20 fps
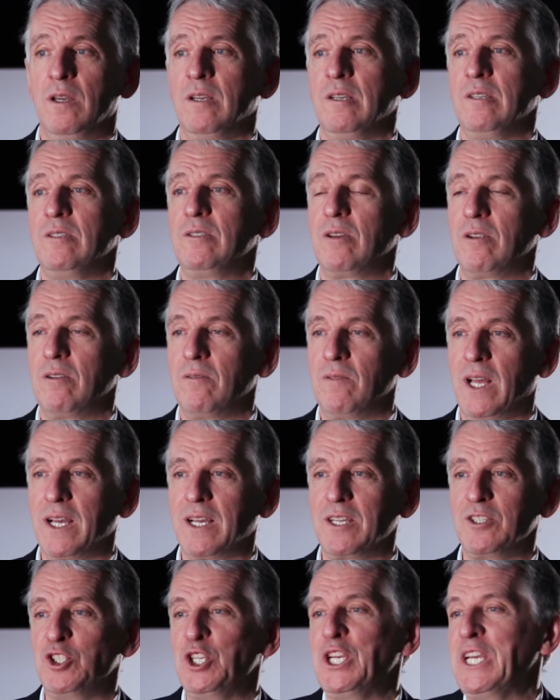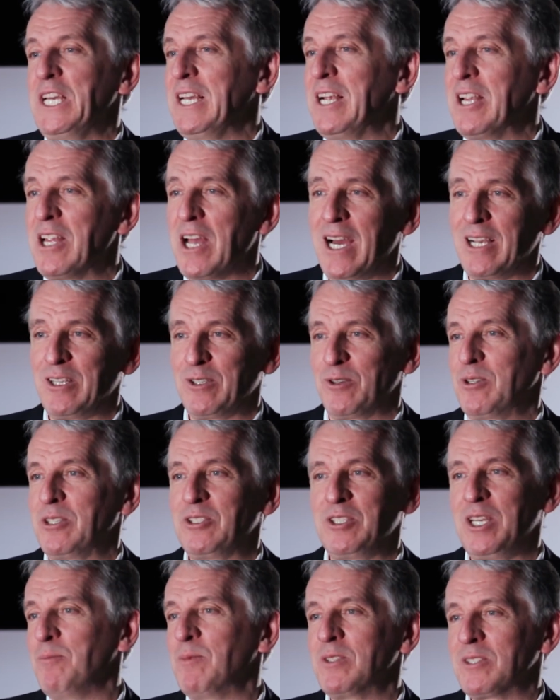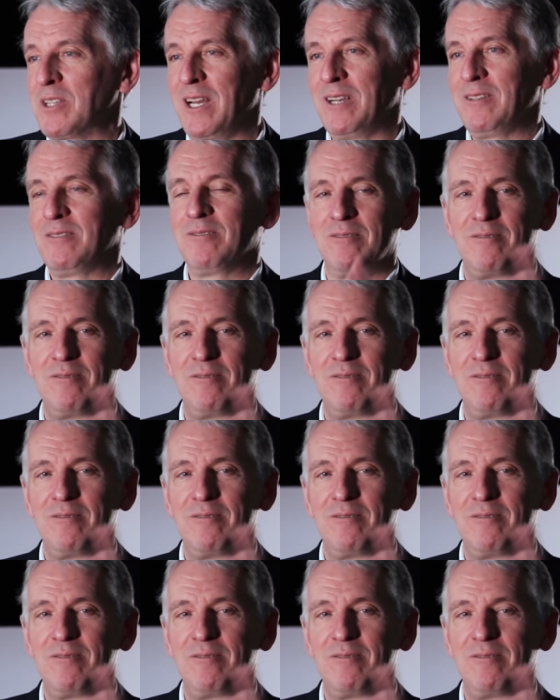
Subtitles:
sort of like a GE Light or a Siemens Light